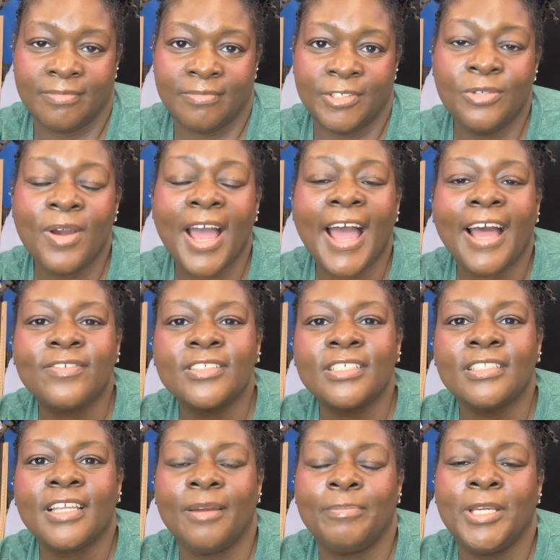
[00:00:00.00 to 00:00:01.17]
You have to
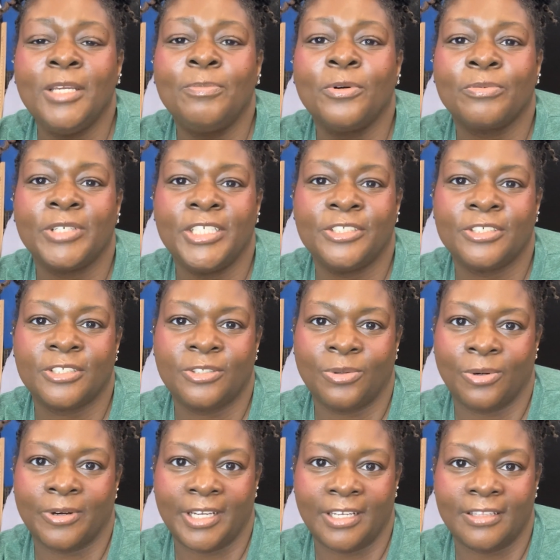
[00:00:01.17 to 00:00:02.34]
let people read your
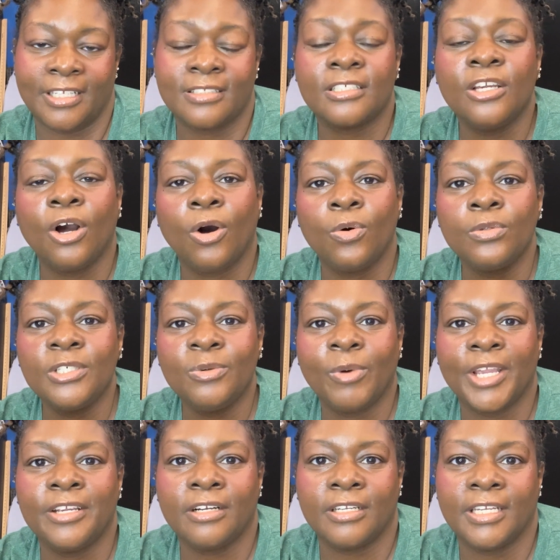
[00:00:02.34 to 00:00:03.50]
story. That's the only way
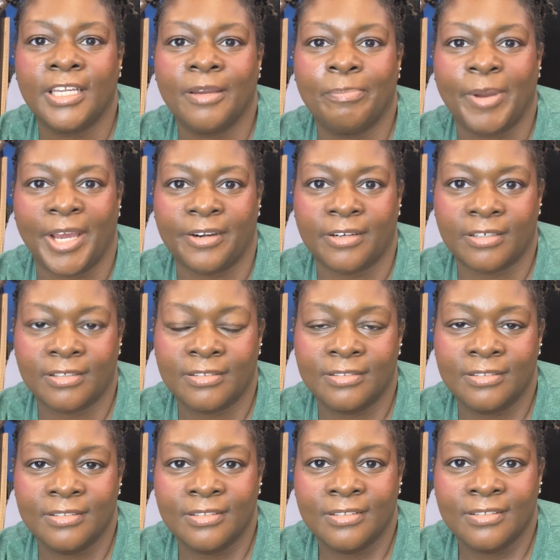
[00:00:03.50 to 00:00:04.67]
you're going to get better.
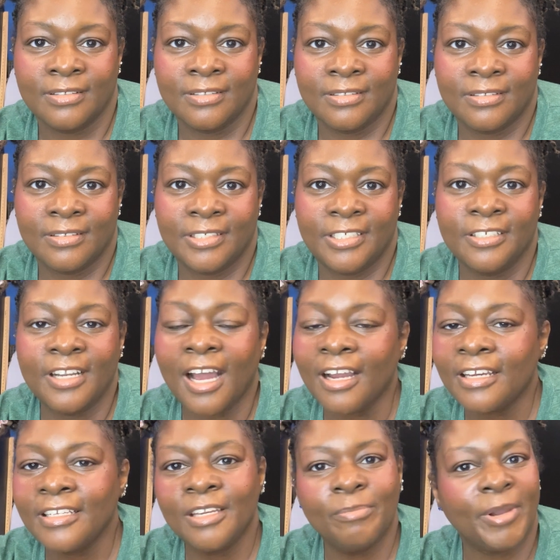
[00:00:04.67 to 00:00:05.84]
You're not
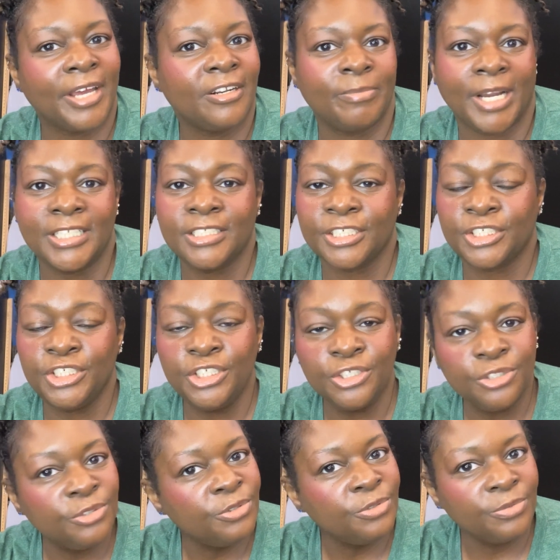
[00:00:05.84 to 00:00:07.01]
going to get better by just
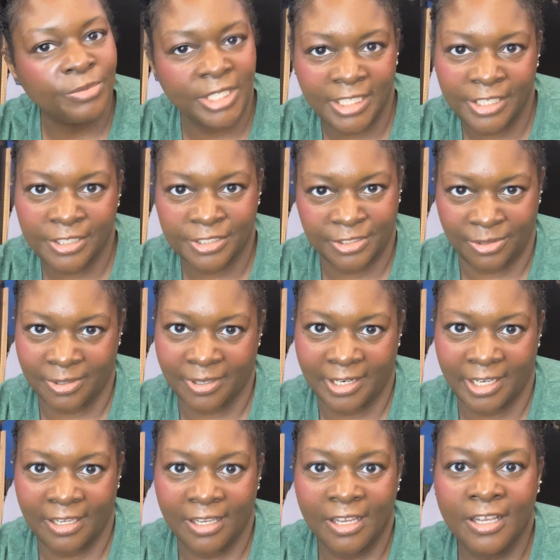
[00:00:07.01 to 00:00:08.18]
you reading your
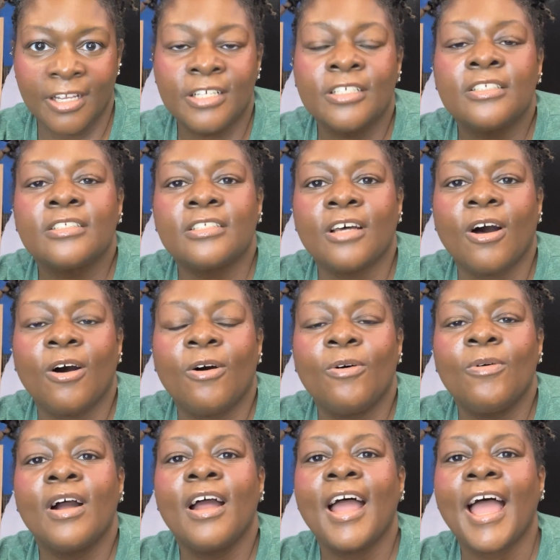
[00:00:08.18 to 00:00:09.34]
story.
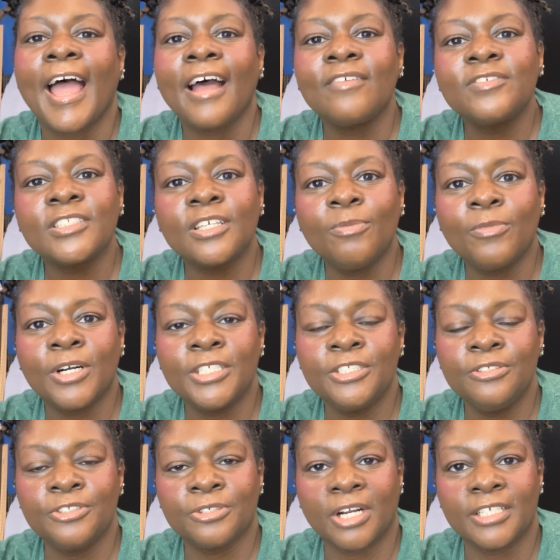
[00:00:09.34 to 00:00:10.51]
So have someone
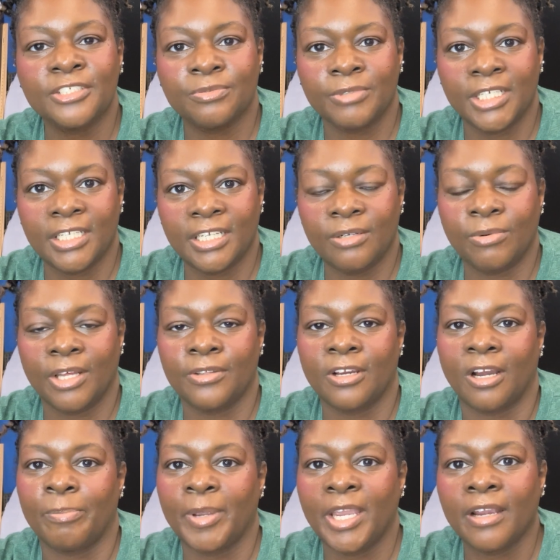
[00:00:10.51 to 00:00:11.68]
you trust read it, whether
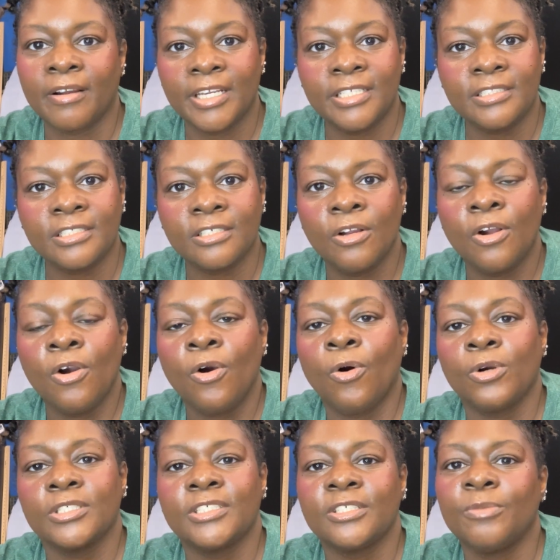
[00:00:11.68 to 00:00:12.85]
a parent
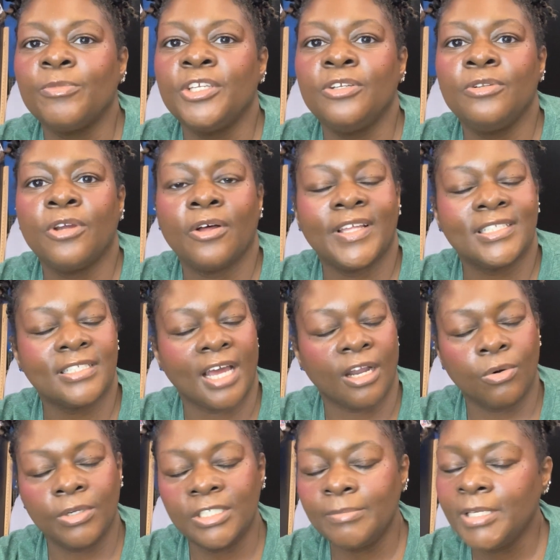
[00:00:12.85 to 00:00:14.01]
or someone you know that's not
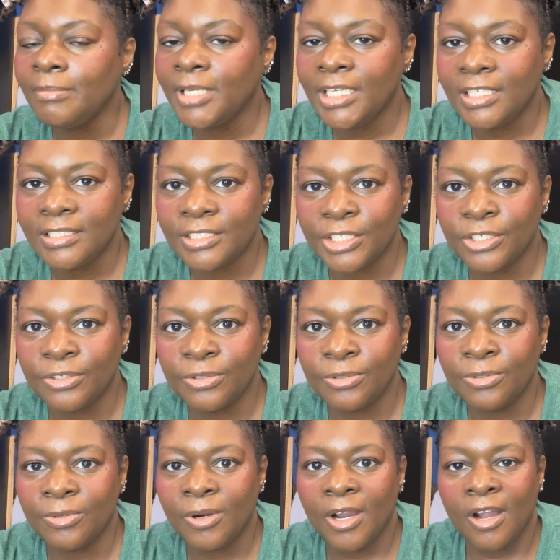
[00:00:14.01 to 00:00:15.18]
going to be mean to
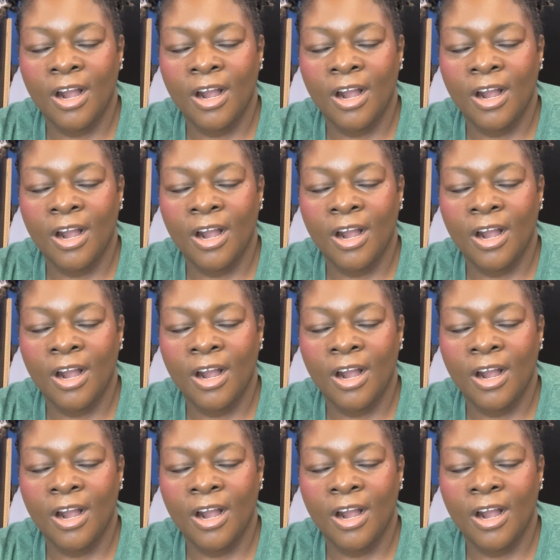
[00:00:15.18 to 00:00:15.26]
you,